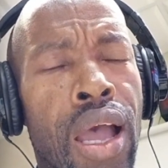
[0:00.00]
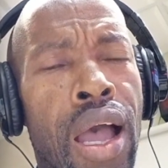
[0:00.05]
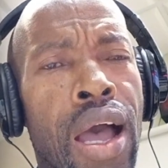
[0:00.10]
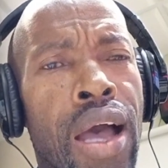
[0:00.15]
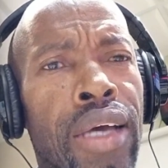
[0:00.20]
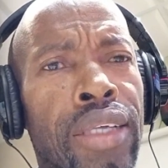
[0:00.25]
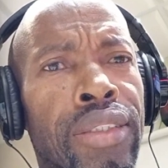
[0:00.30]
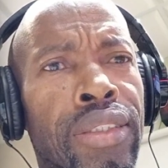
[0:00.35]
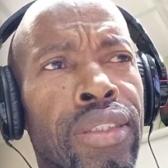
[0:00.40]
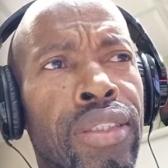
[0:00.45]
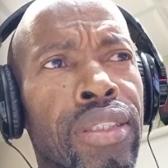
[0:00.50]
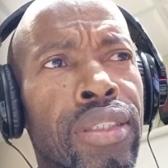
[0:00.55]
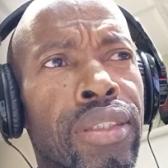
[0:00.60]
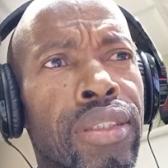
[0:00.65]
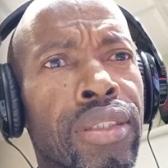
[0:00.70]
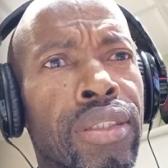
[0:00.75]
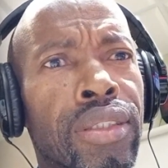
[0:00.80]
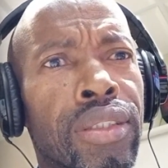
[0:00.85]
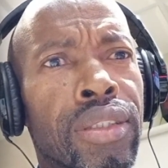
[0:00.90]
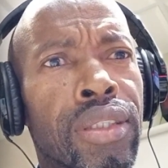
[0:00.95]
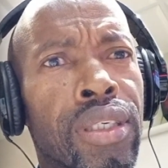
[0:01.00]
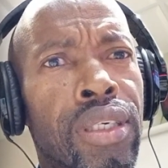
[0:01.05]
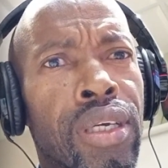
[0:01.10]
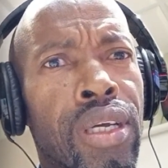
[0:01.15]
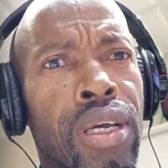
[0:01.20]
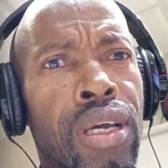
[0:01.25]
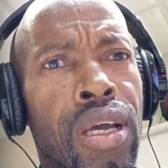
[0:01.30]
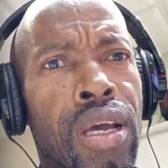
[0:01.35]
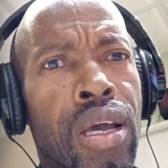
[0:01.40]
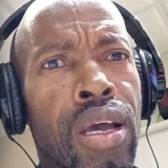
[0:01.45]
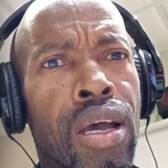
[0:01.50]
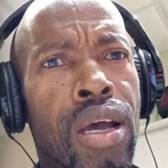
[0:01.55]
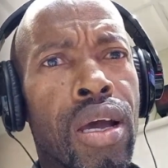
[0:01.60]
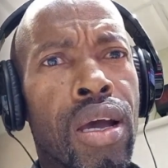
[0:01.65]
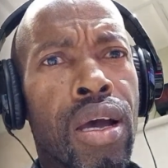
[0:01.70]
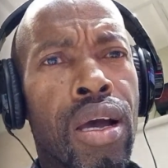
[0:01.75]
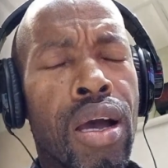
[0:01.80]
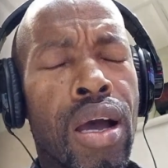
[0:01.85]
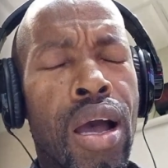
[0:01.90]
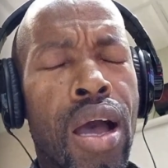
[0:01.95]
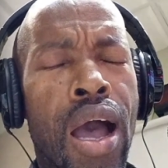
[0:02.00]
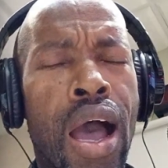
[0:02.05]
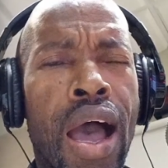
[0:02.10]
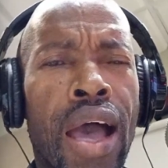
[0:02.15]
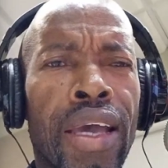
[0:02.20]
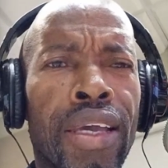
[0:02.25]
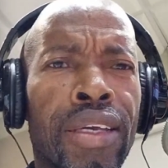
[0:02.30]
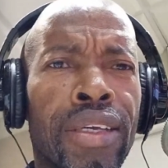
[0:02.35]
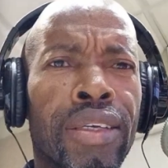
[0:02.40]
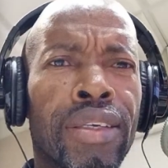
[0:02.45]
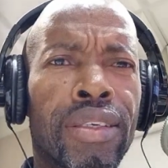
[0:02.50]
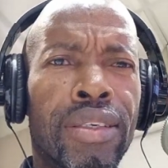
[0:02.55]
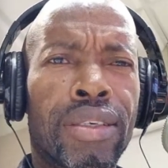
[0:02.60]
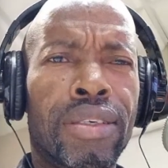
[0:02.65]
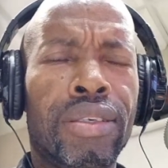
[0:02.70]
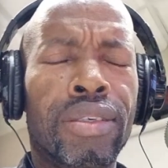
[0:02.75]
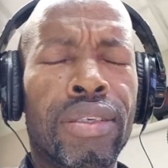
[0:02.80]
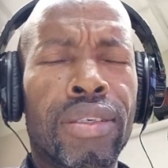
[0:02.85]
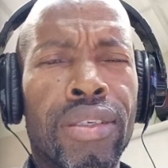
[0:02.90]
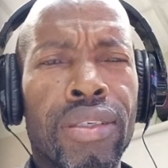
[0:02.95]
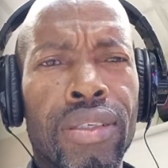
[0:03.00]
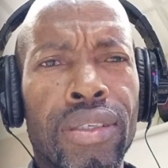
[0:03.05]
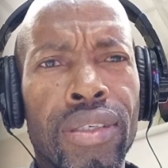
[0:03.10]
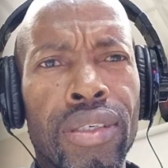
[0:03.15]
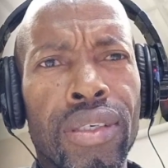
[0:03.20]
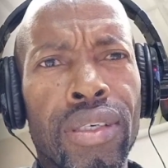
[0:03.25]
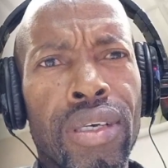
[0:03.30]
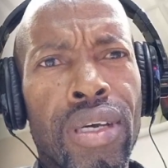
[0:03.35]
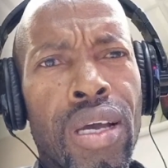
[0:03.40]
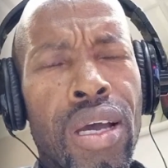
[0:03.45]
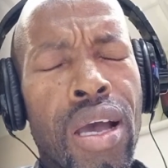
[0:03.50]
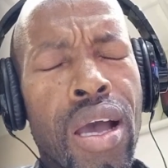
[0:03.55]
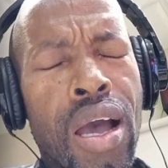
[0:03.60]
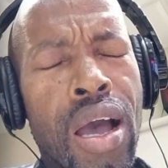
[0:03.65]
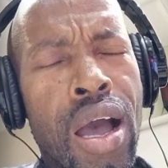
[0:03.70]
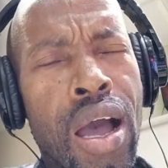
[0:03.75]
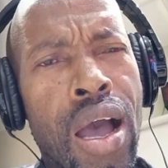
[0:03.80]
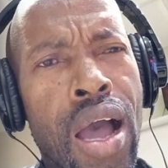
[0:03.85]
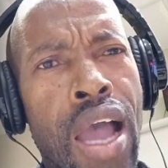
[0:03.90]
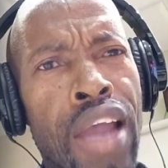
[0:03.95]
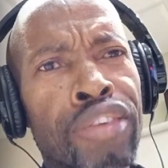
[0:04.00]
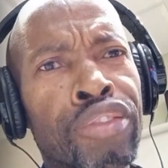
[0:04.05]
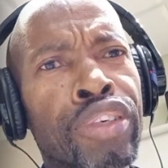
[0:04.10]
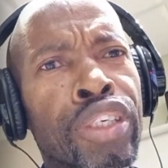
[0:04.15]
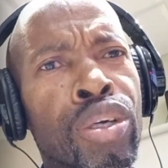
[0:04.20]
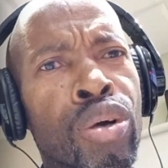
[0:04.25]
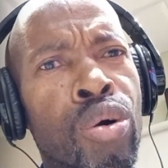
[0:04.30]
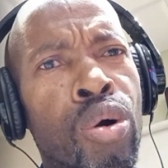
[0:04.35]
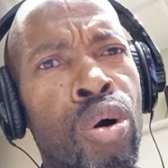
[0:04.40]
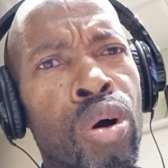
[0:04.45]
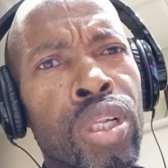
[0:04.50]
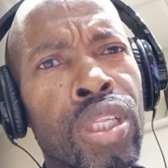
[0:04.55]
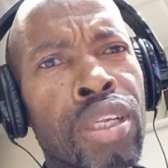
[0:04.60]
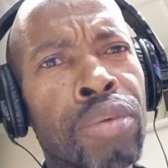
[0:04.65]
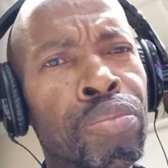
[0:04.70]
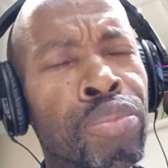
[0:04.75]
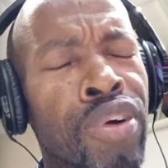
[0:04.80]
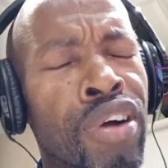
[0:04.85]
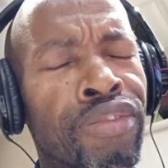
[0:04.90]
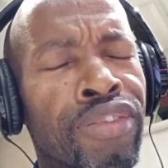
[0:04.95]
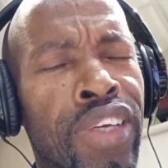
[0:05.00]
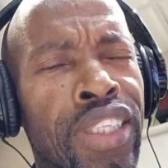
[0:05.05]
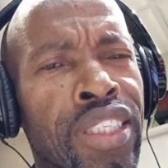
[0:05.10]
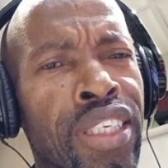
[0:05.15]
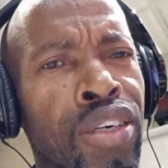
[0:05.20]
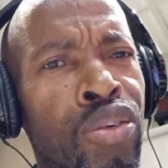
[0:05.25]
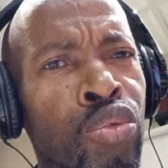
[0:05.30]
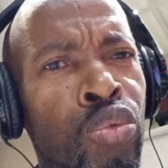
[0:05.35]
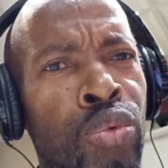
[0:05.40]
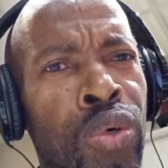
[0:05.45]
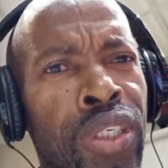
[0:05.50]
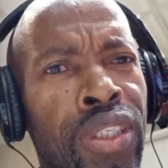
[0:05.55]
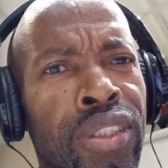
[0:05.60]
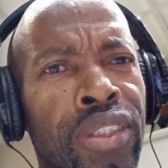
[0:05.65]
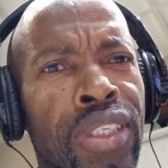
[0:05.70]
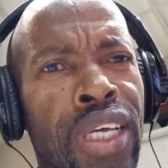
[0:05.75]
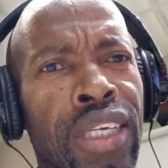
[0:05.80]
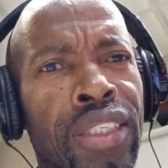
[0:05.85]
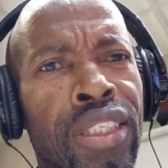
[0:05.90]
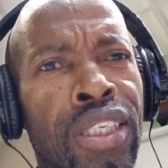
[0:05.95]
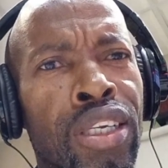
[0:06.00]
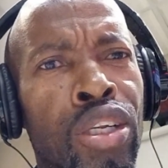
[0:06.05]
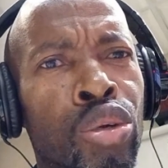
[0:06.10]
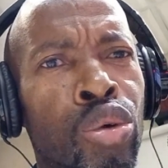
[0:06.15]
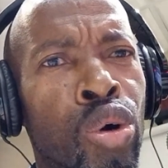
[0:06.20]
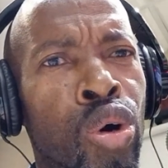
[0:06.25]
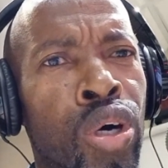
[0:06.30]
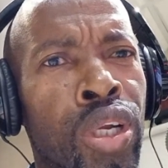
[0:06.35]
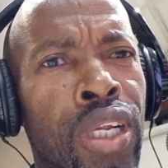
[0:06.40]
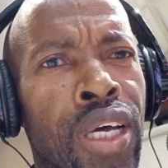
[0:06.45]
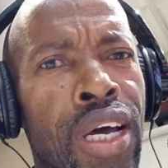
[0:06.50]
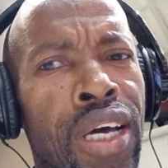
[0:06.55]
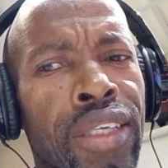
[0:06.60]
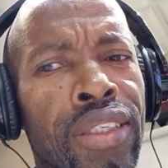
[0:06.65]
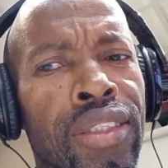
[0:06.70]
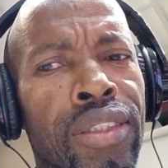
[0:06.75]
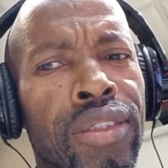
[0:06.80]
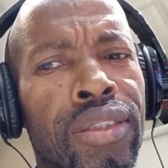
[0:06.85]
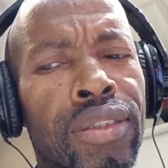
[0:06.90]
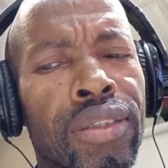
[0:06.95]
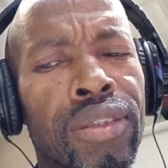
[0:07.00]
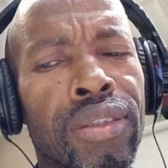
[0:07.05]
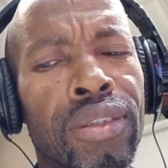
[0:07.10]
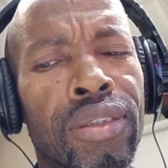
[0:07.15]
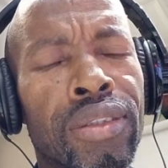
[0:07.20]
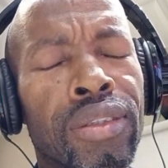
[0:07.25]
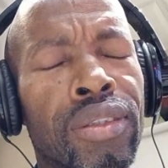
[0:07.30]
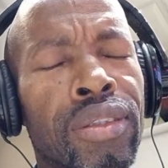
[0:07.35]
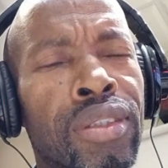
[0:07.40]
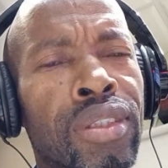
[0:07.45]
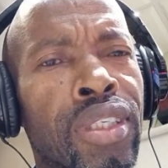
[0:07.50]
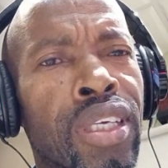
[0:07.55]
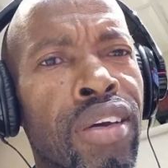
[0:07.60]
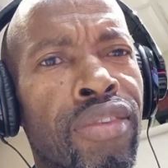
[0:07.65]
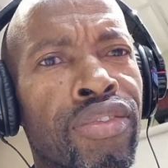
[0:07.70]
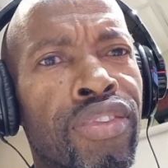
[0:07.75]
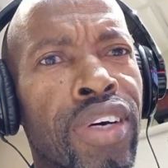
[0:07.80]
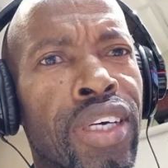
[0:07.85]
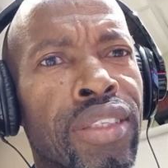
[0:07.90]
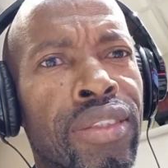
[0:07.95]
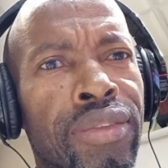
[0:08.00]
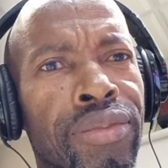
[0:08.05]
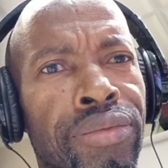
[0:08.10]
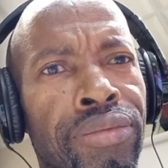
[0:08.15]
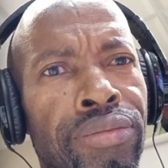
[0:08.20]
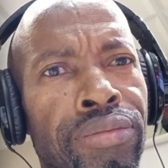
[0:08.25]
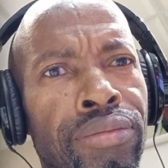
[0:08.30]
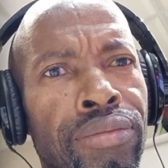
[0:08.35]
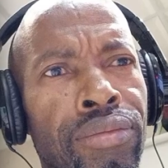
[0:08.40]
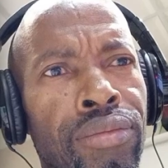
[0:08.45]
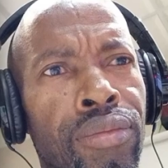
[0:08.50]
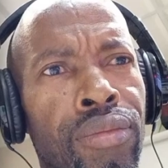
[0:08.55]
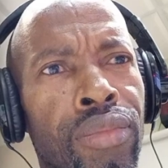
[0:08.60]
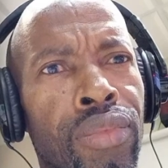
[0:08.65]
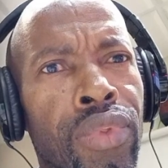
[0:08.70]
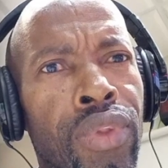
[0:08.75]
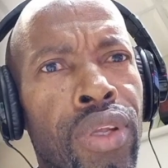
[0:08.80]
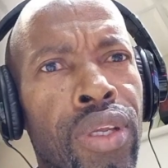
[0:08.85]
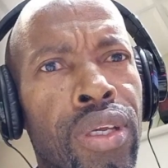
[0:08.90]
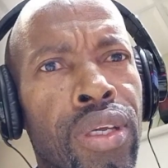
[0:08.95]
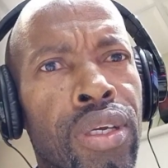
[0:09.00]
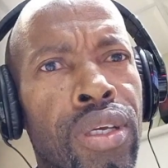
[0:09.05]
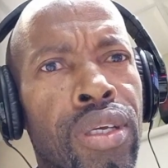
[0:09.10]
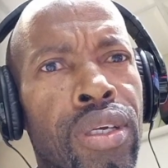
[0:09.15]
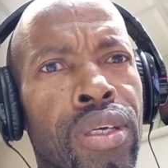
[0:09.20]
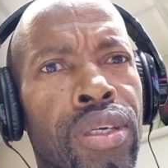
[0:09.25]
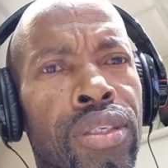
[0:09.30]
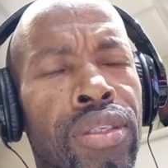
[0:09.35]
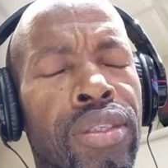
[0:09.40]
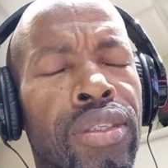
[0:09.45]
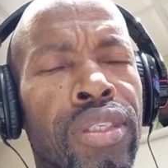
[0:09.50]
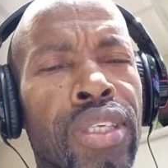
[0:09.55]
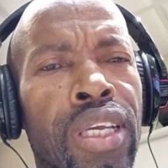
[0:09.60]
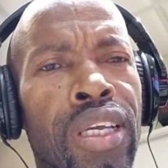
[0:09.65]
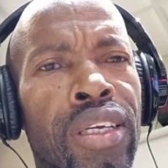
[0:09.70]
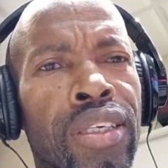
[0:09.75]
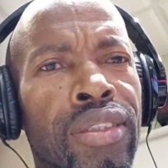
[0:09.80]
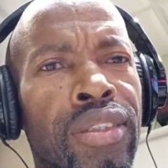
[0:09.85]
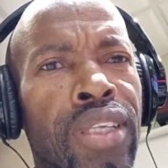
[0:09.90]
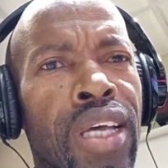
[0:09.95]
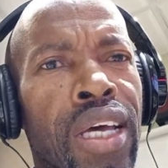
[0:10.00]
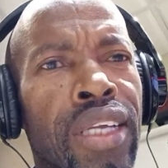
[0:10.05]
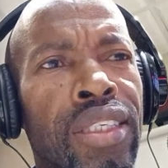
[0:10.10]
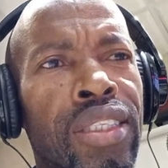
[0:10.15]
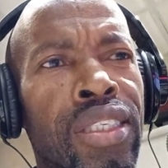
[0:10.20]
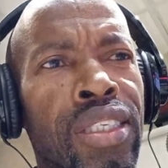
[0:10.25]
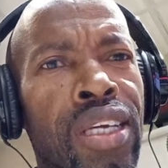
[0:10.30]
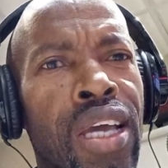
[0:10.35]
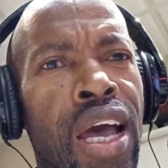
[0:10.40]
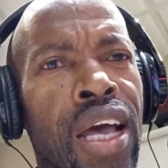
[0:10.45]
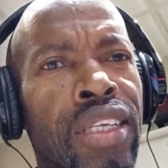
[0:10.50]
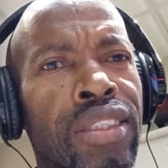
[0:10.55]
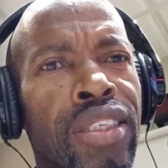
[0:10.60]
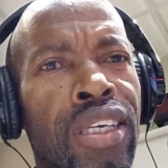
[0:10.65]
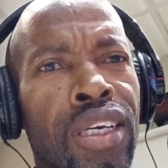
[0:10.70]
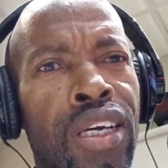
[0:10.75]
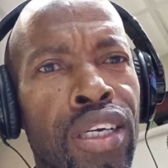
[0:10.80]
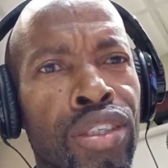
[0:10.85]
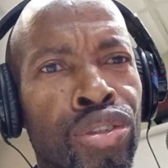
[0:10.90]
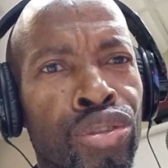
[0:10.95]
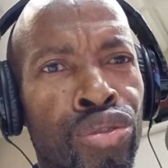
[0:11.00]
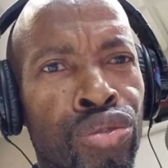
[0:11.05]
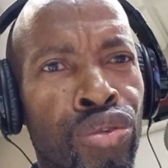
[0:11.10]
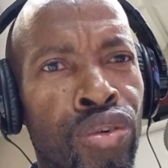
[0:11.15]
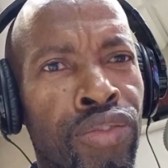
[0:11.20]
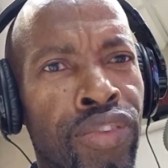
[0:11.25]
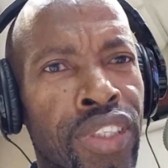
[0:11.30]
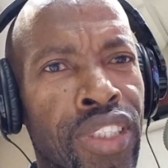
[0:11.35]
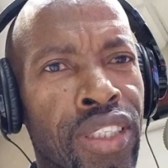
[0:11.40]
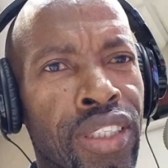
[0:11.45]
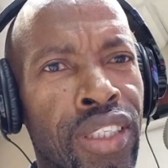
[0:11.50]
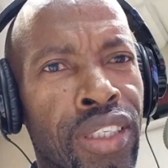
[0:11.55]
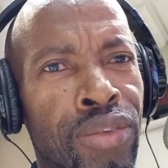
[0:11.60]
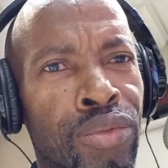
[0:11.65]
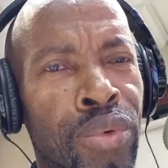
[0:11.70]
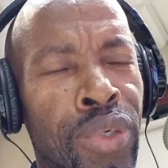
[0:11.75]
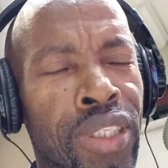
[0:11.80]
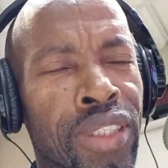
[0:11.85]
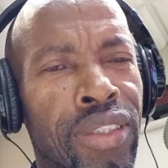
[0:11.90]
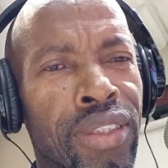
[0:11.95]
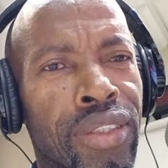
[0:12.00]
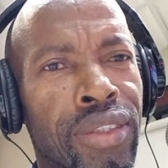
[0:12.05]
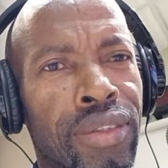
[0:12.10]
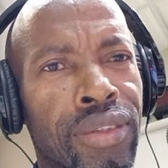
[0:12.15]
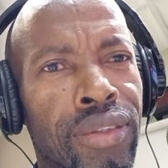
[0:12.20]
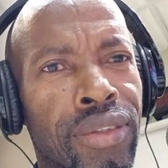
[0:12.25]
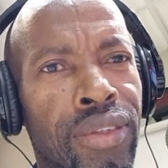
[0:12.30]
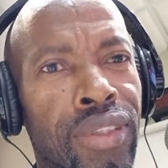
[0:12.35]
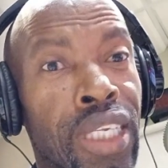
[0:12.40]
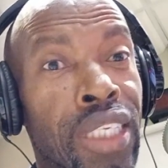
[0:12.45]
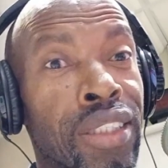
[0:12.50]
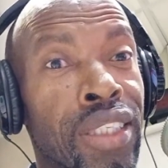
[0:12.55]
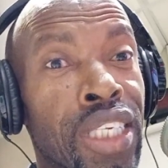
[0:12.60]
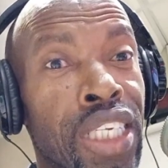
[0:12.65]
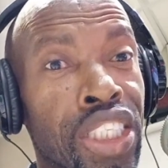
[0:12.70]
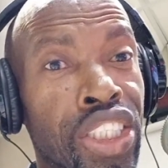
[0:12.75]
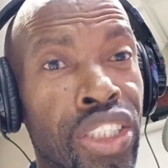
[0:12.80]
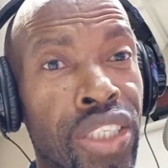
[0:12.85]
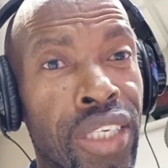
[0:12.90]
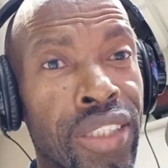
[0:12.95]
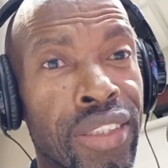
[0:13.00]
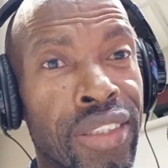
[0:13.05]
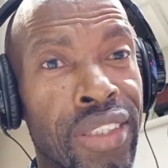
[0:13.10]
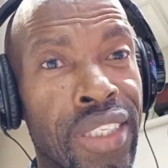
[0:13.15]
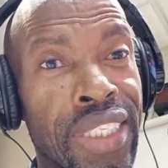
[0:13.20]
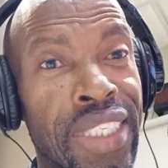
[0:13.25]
And I I recall the prophetic word that the Lord had given saying that he has a controversy with the nation's